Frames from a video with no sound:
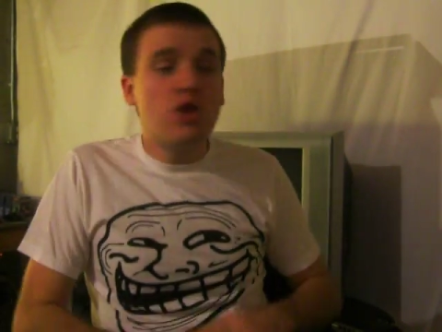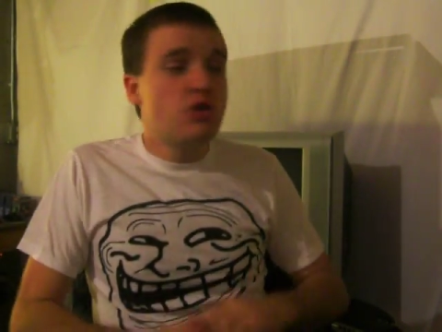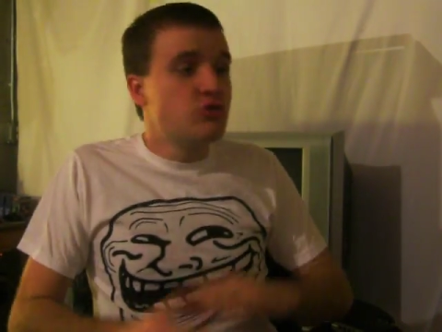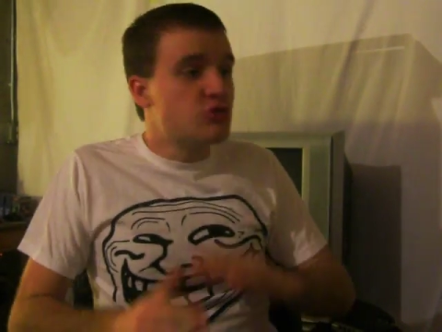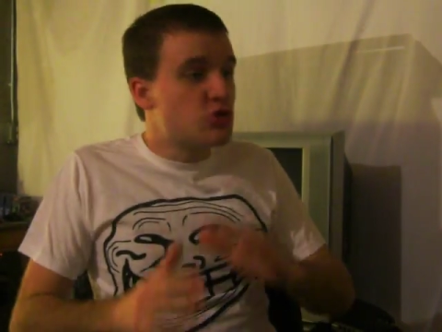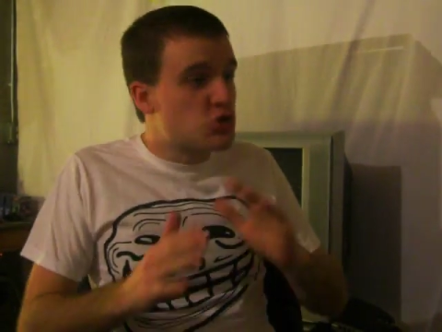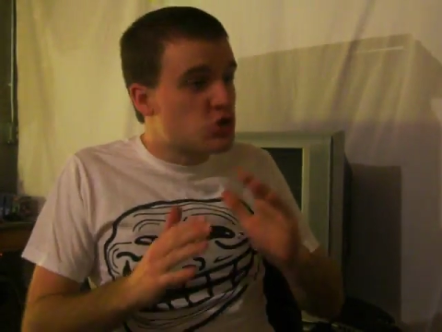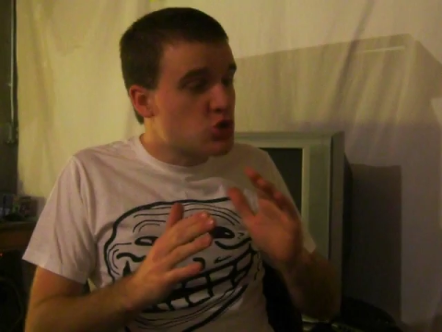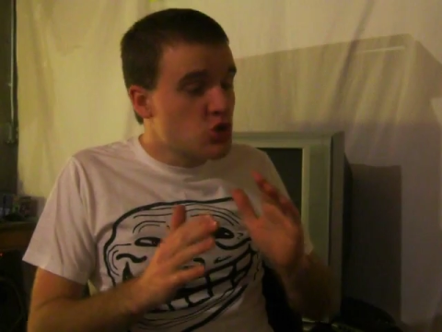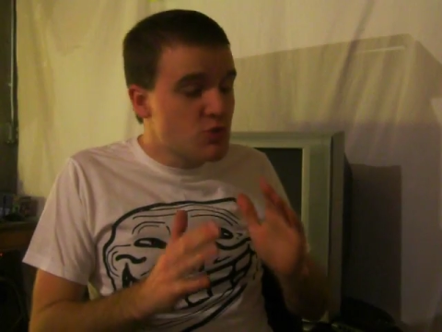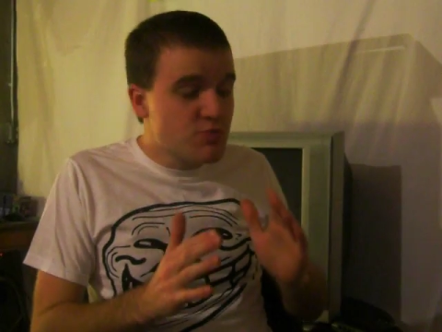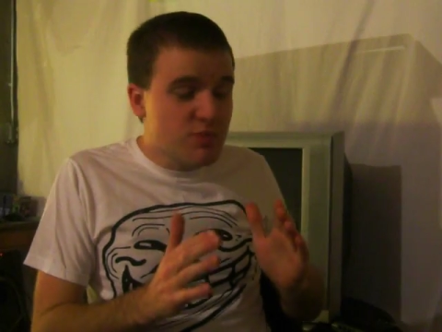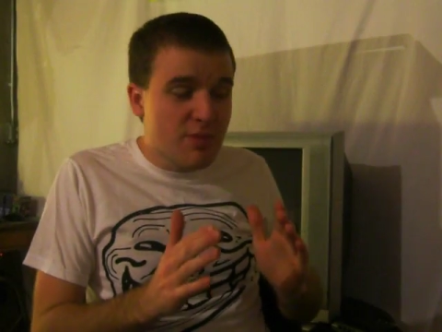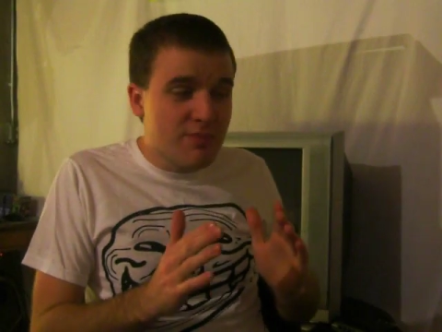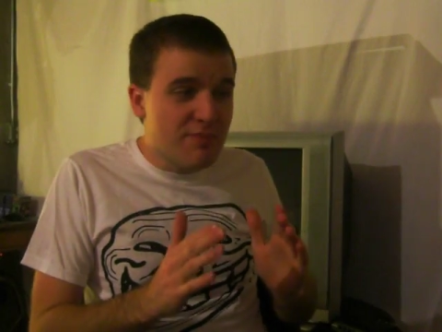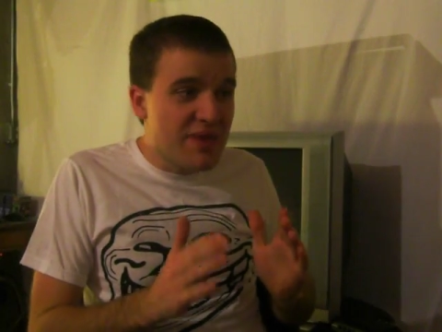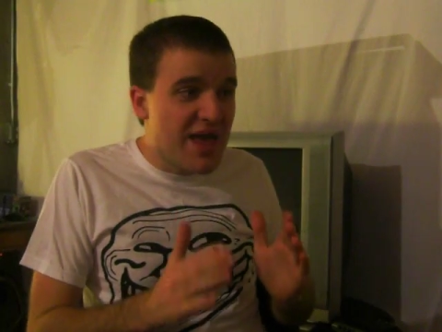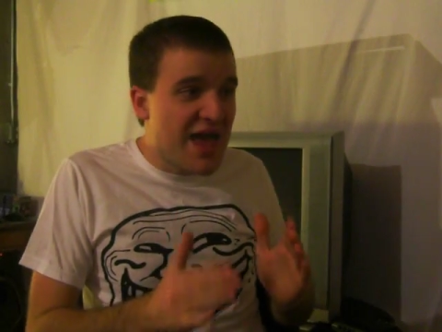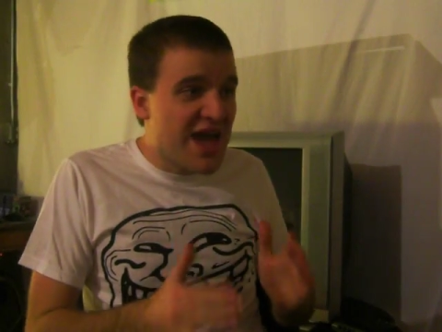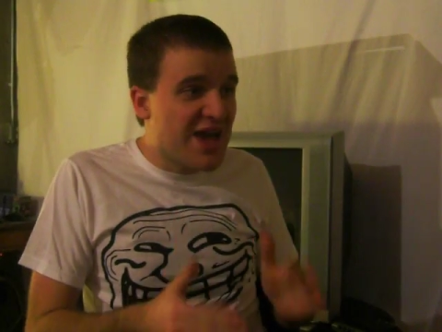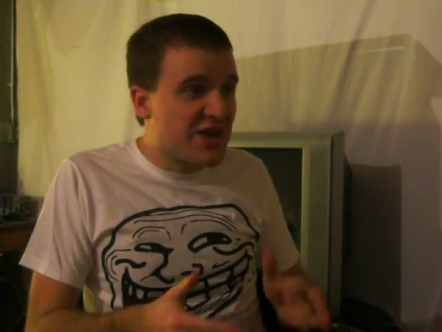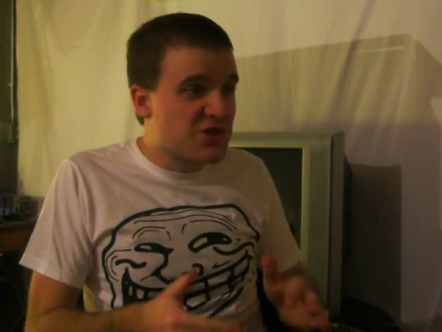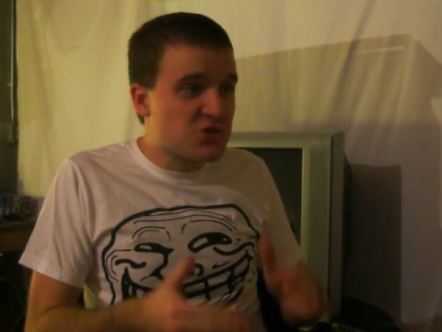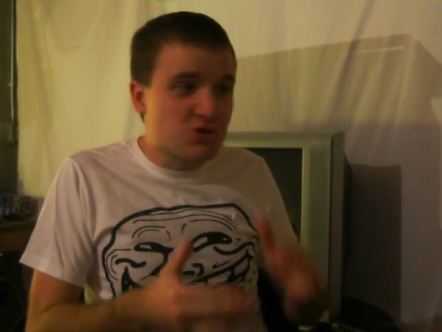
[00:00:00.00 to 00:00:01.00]
The super
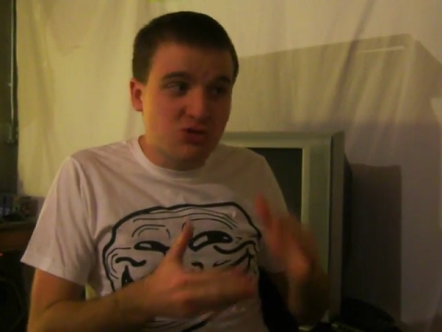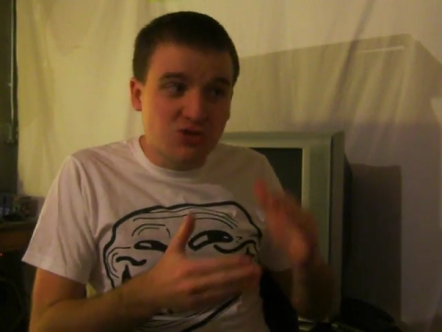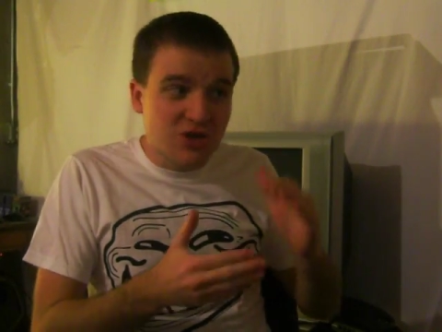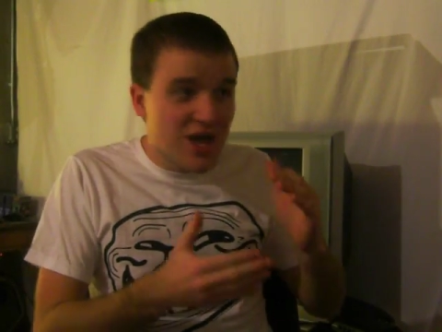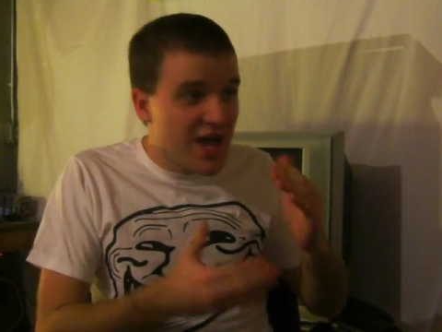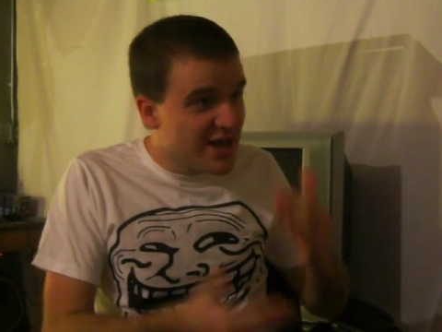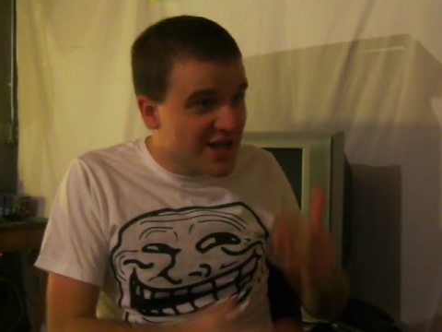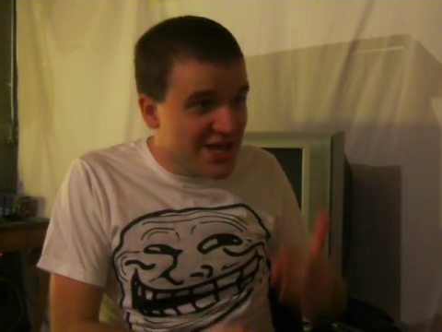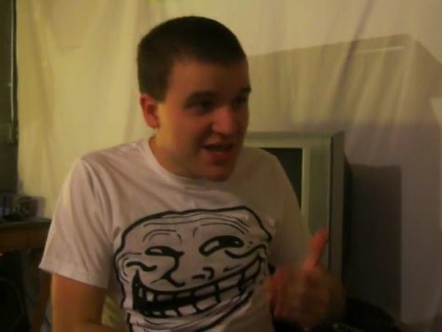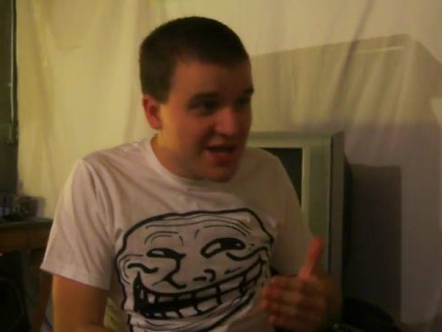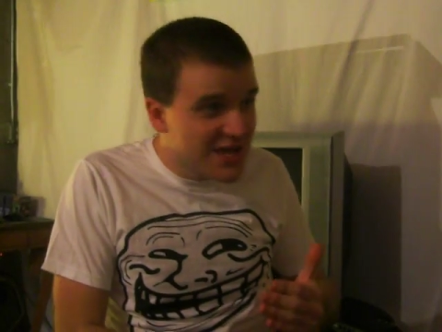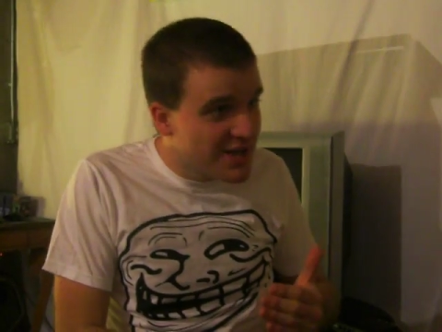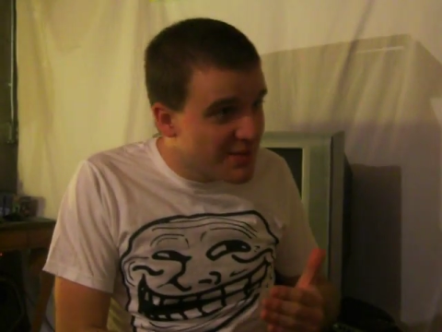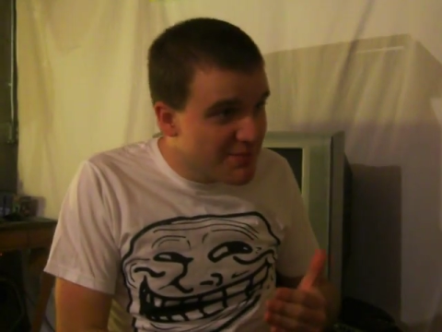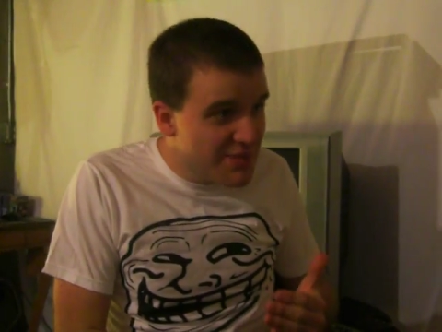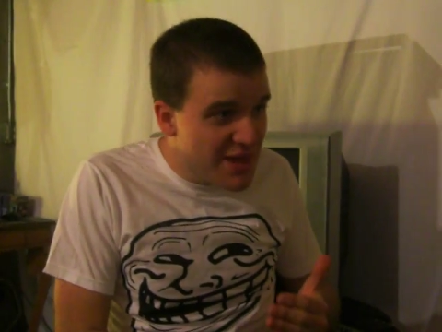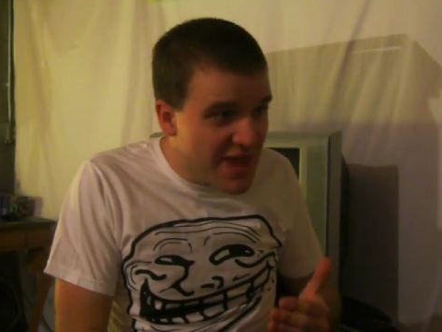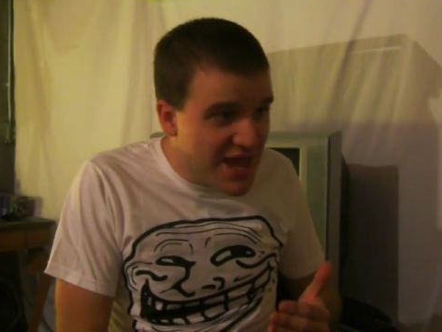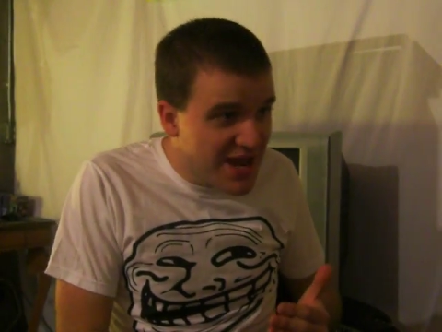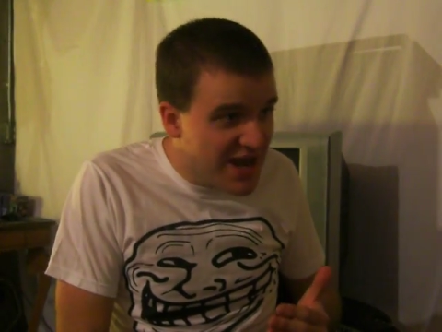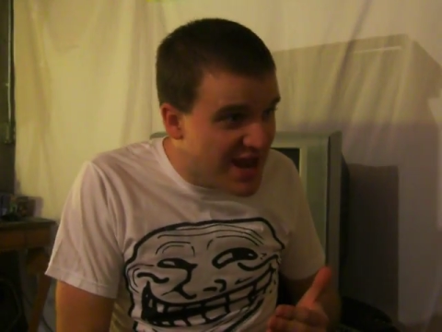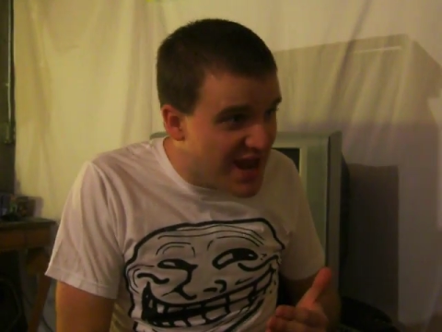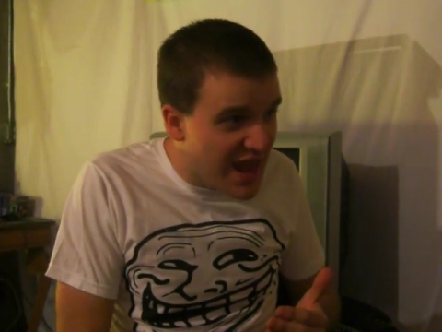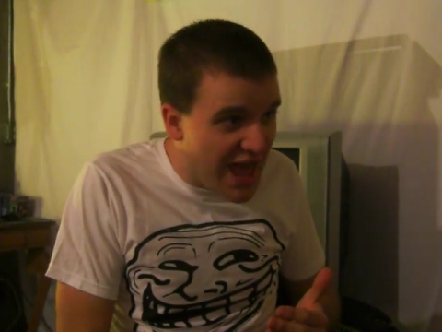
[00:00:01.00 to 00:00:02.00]
PACs are not
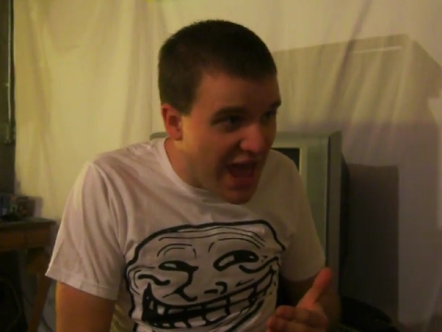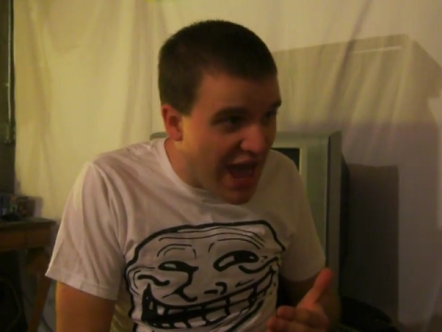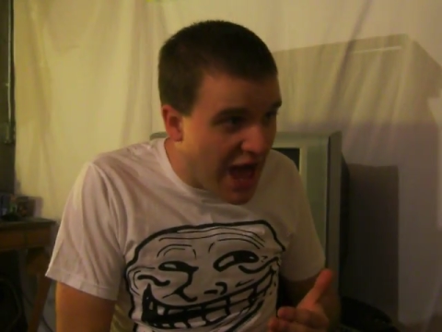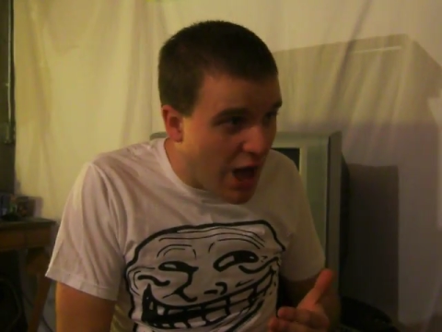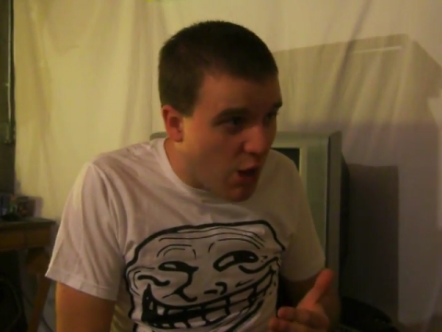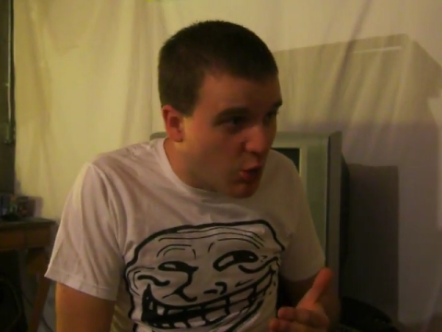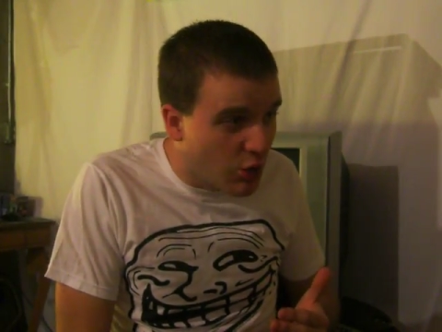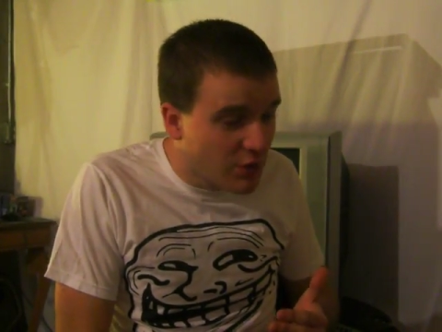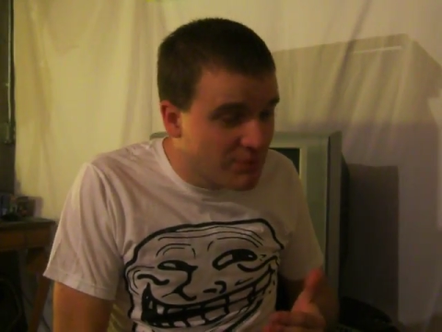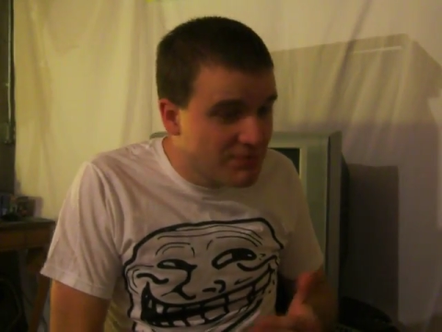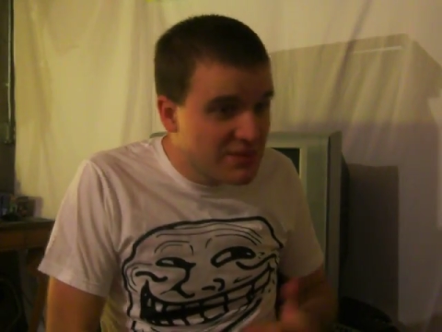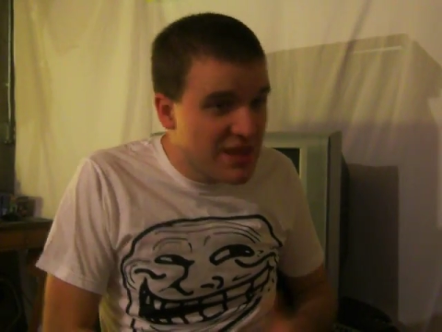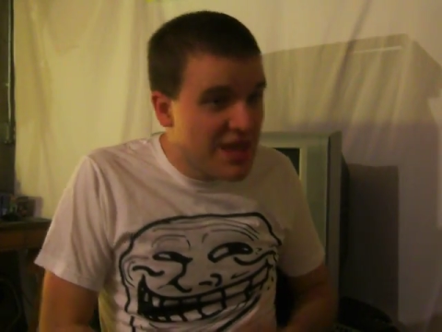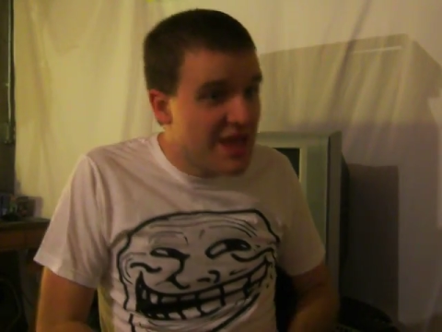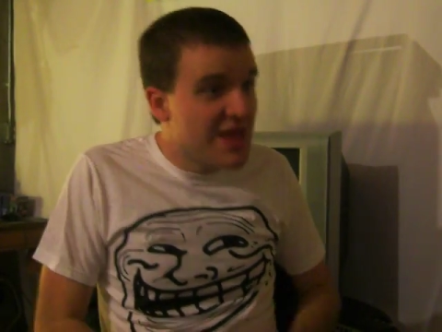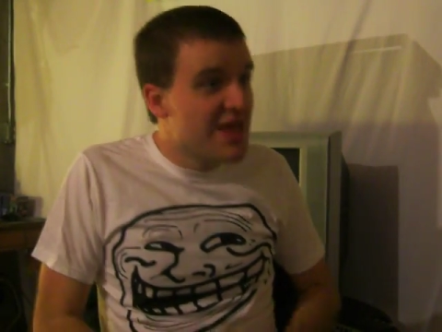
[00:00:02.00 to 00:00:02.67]
independent, Owl.